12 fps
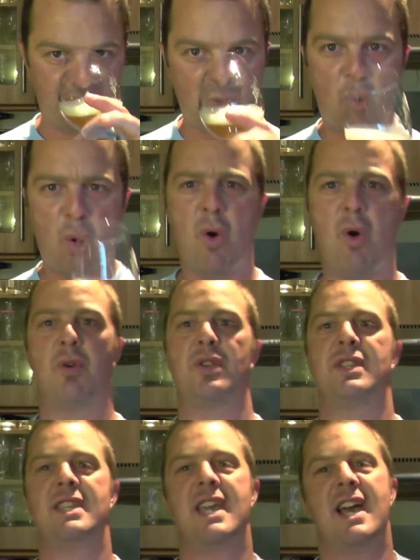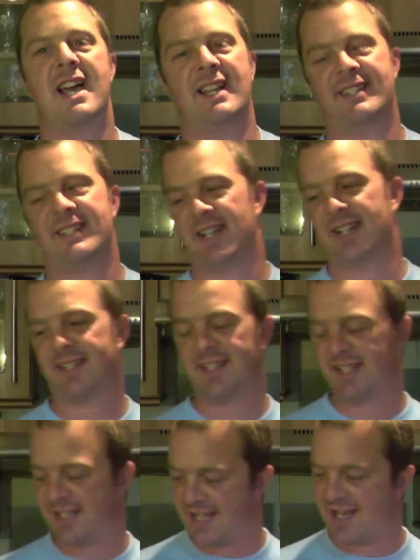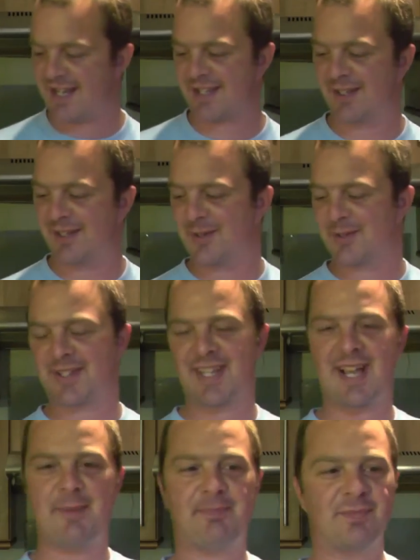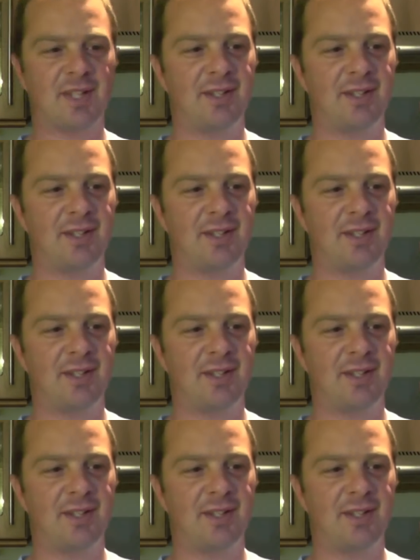Oh yes, yes, yes, loads of that.